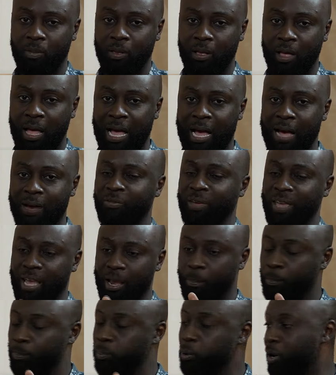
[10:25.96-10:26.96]
have a
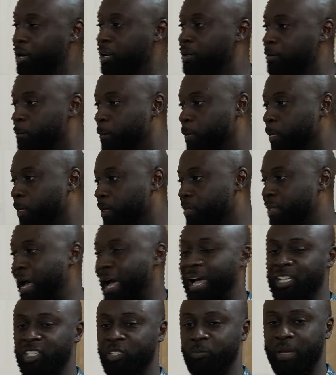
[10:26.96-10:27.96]
product that
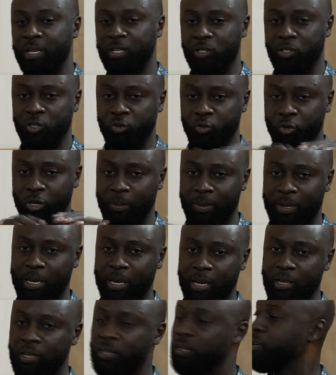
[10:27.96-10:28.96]
has been streamlined